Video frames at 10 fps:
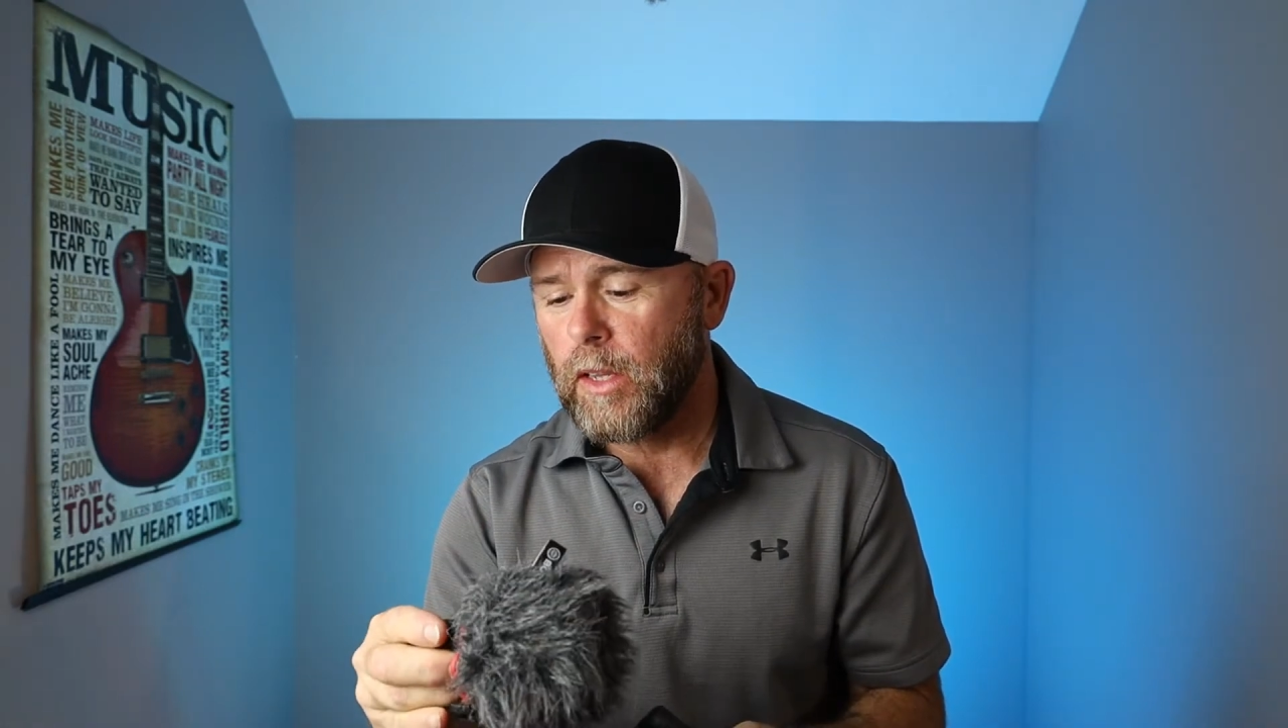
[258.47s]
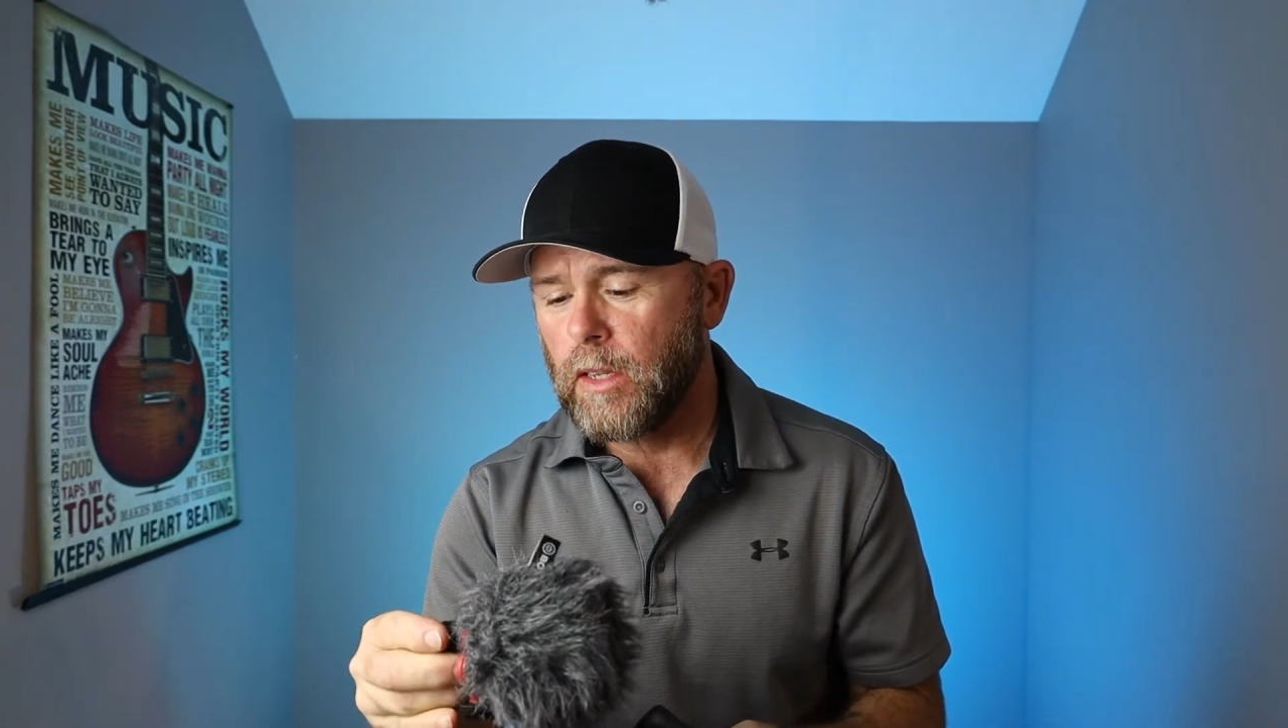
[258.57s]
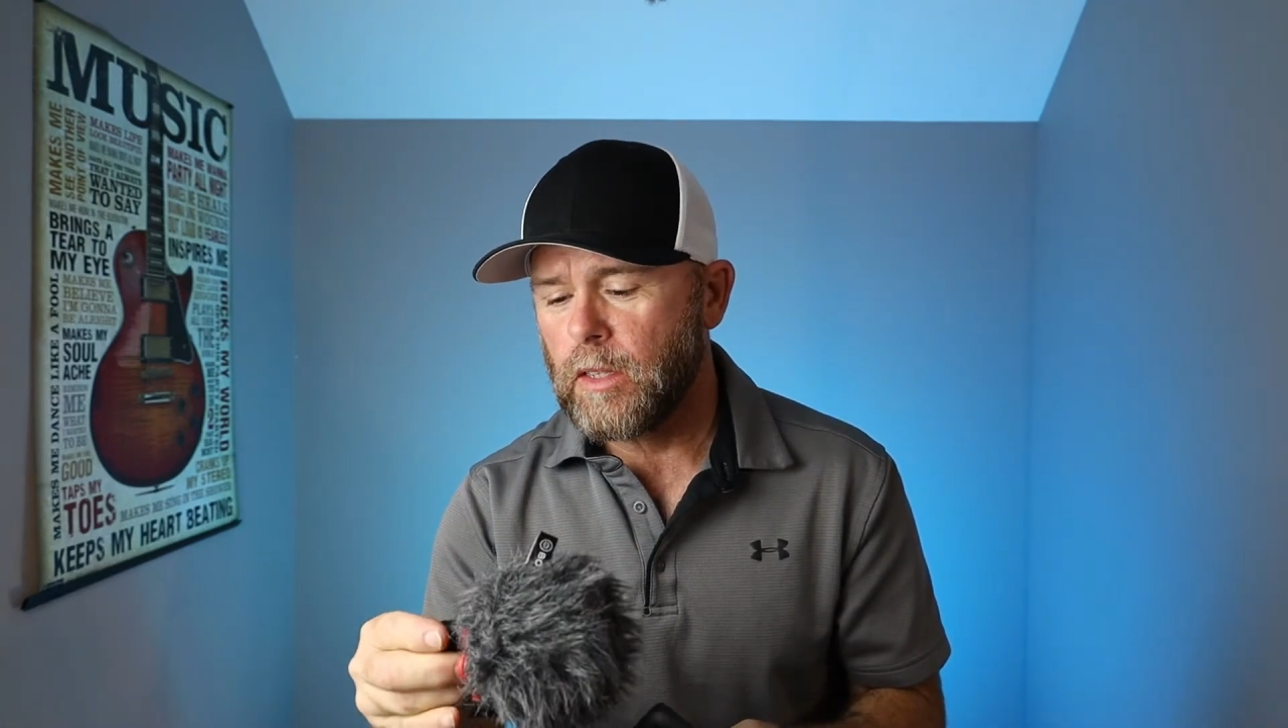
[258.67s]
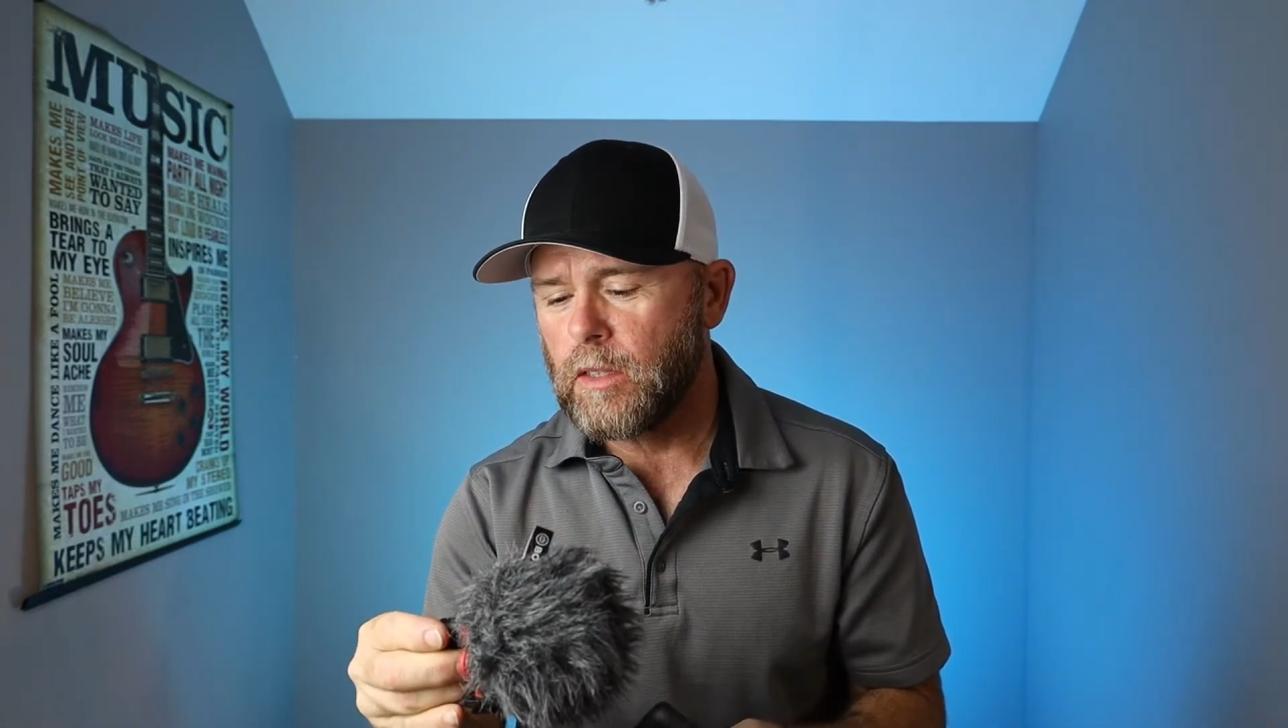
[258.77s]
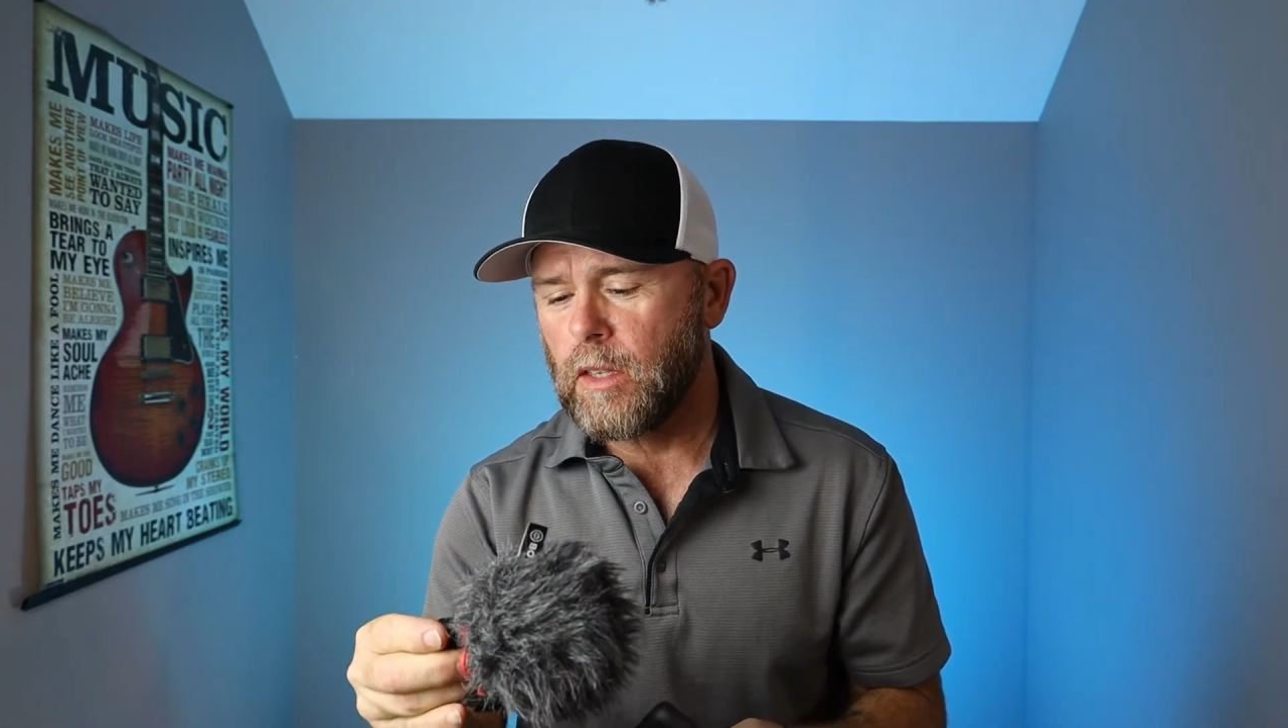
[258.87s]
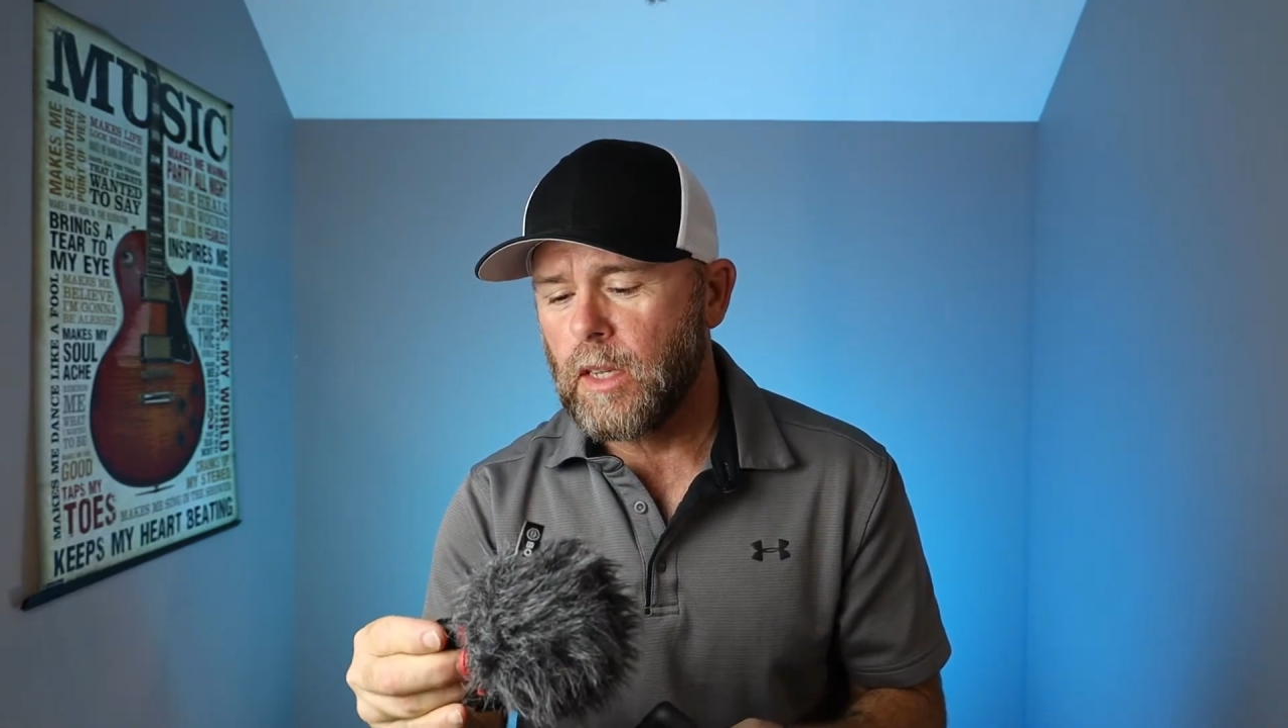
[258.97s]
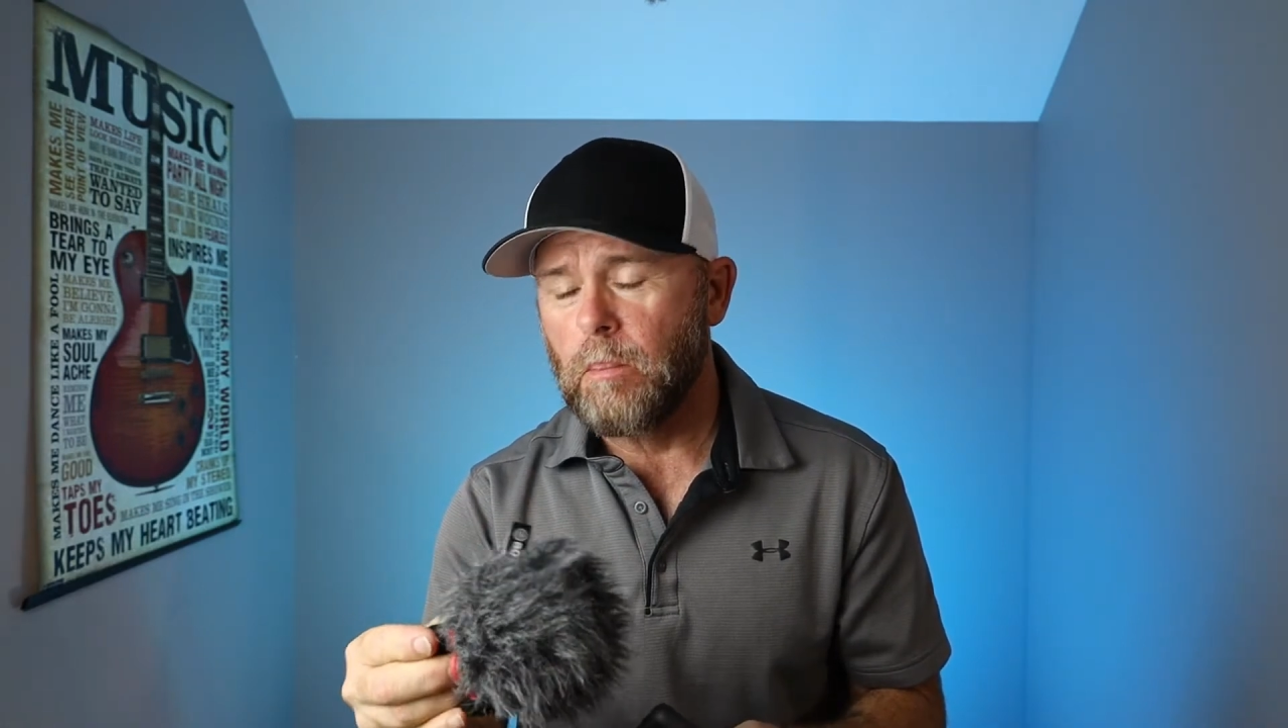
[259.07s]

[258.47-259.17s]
is the